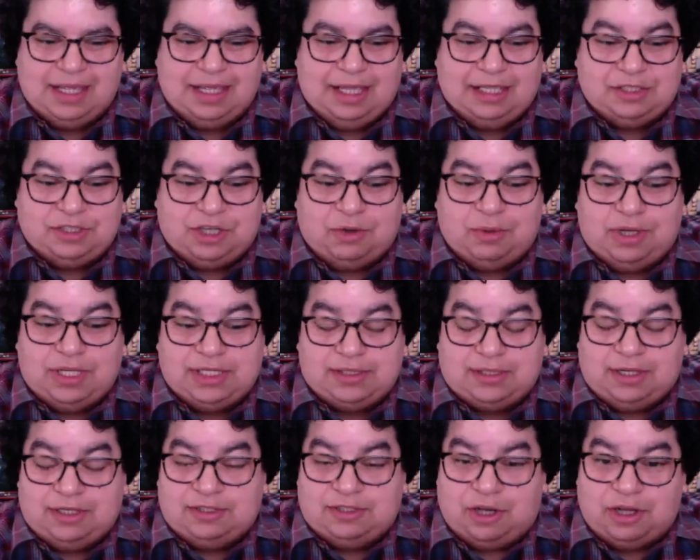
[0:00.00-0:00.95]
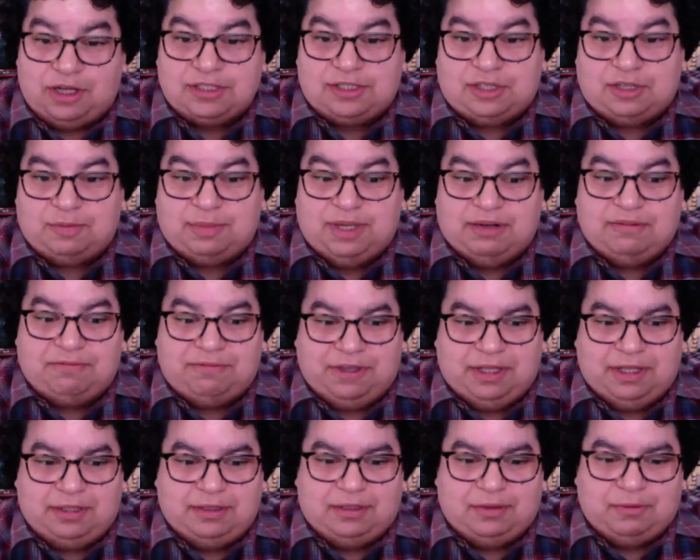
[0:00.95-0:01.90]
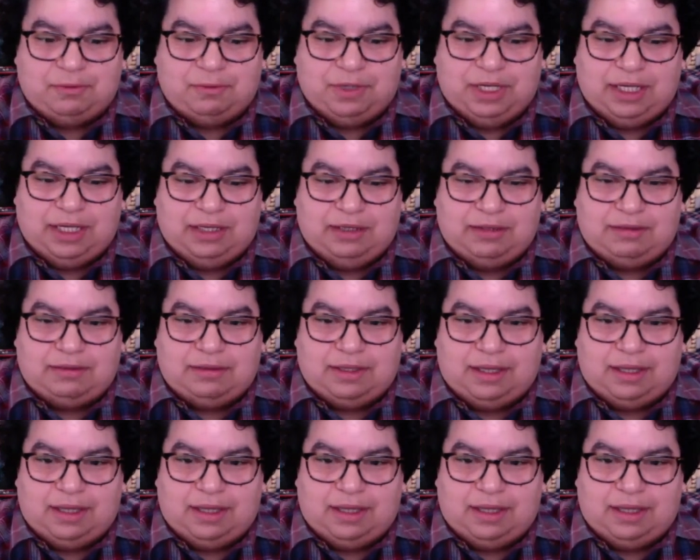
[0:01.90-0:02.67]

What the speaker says: It's also been filled with